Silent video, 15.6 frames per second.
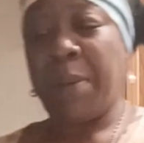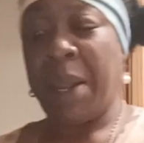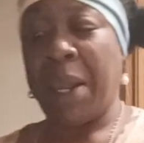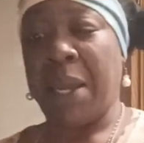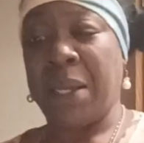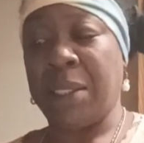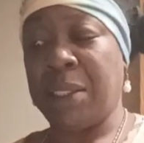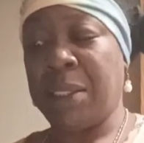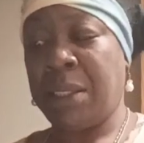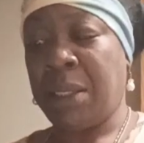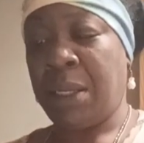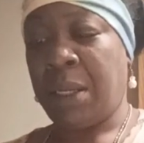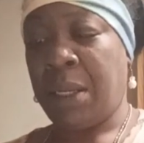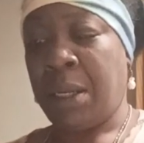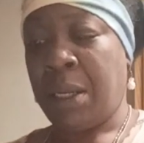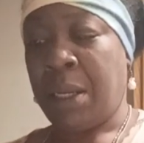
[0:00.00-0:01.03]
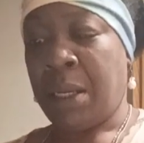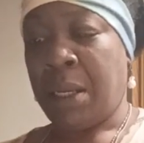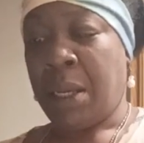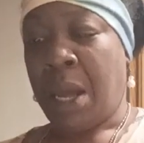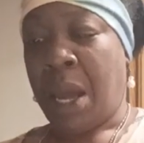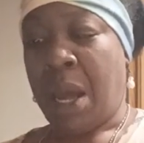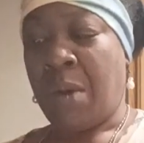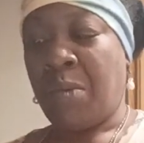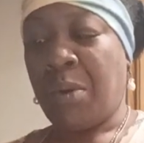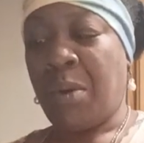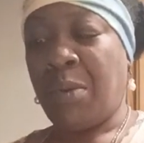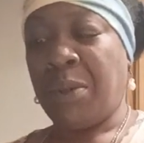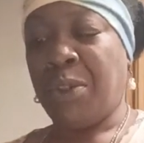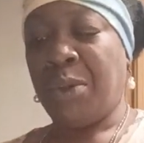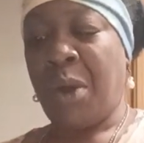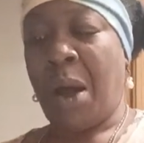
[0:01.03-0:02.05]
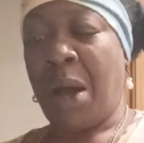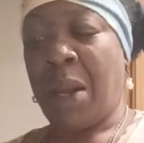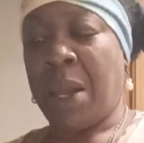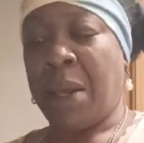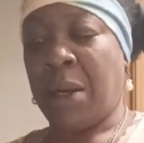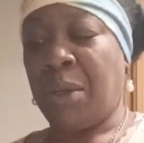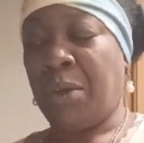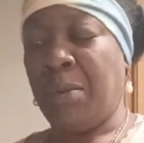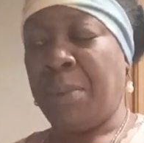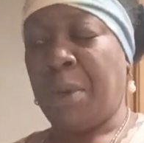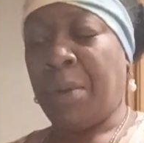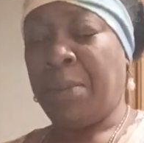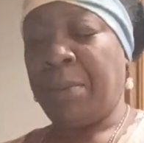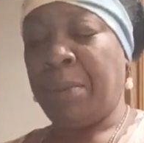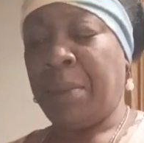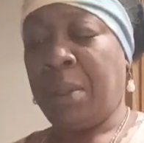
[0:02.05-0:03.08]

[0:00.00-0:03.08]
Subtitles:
pans. What would you call that? Aluminum?